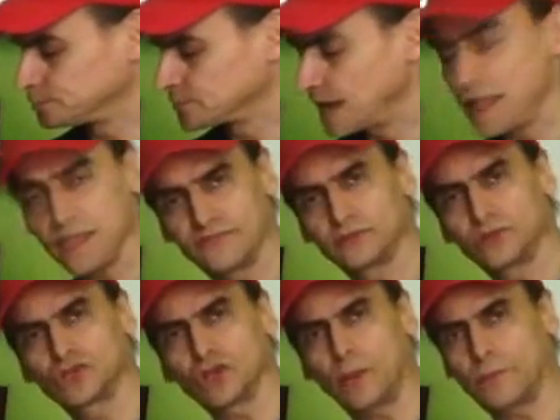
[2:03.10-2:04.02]
health food
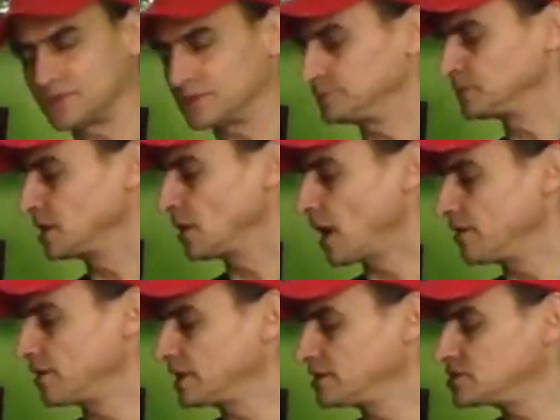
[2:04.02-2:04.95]
shops. I
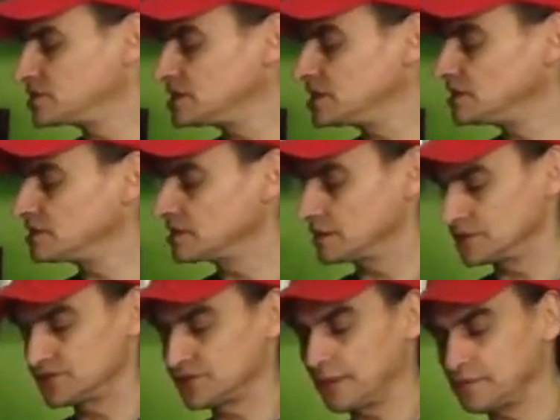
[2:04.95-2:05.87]
can see it
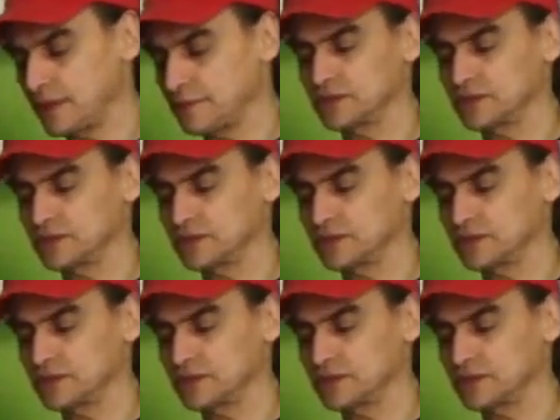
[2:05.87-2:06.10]
sometimes,